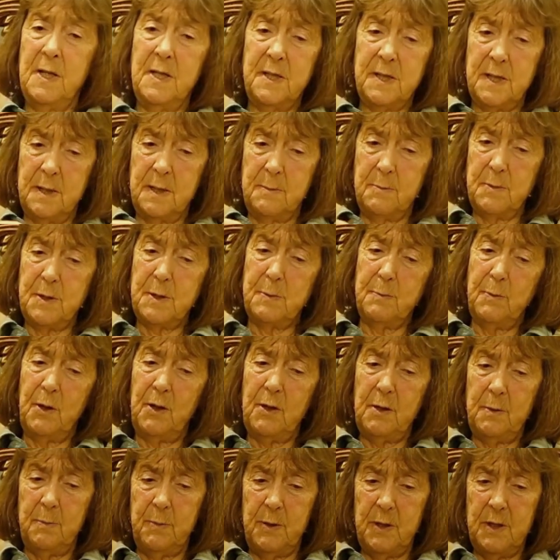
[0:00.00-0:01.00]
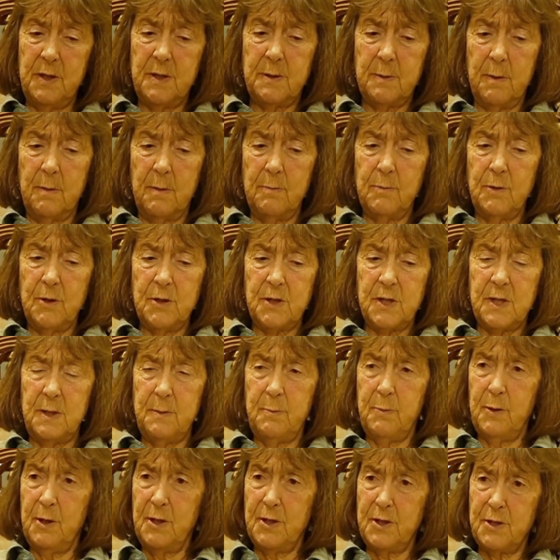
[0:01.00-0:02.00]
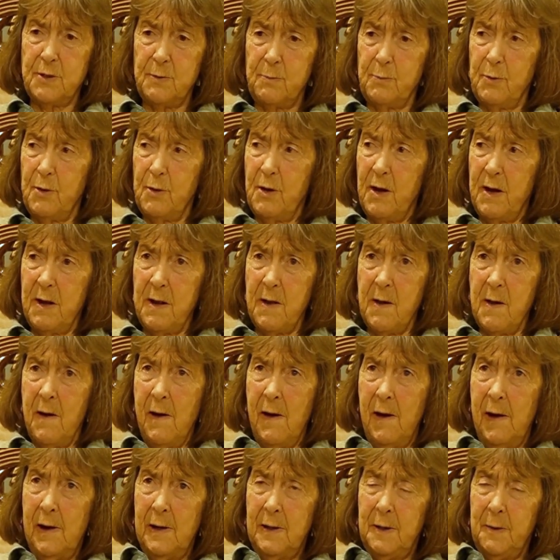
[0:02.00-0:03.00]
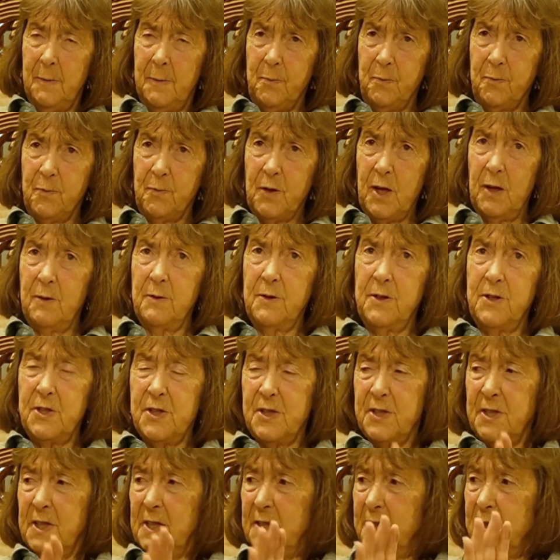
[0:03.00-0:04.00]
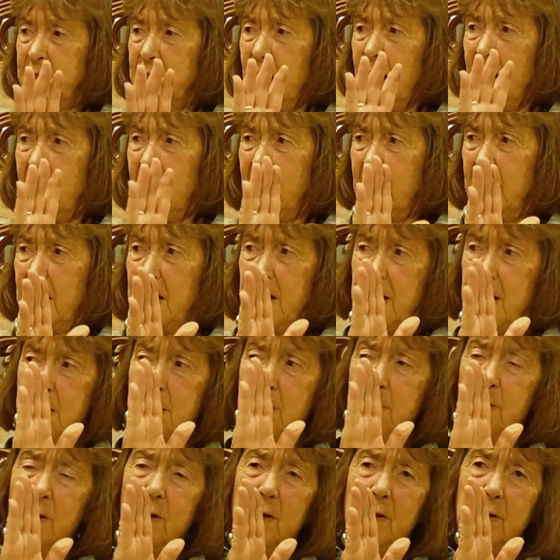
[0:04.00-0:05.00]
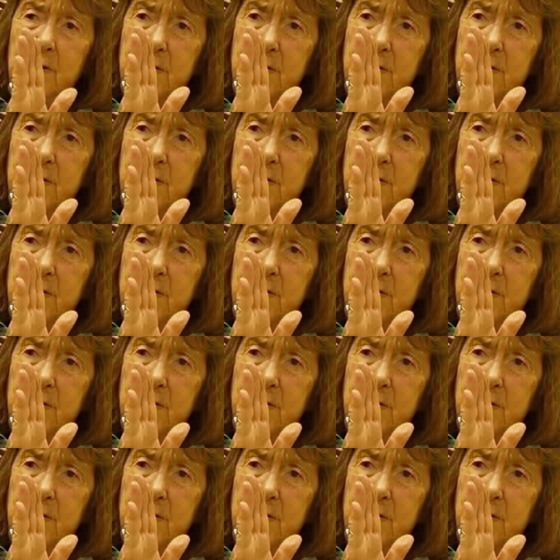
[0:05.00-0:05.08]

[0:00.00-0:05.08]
some smaller birds, but most birds of prey, they just aren't able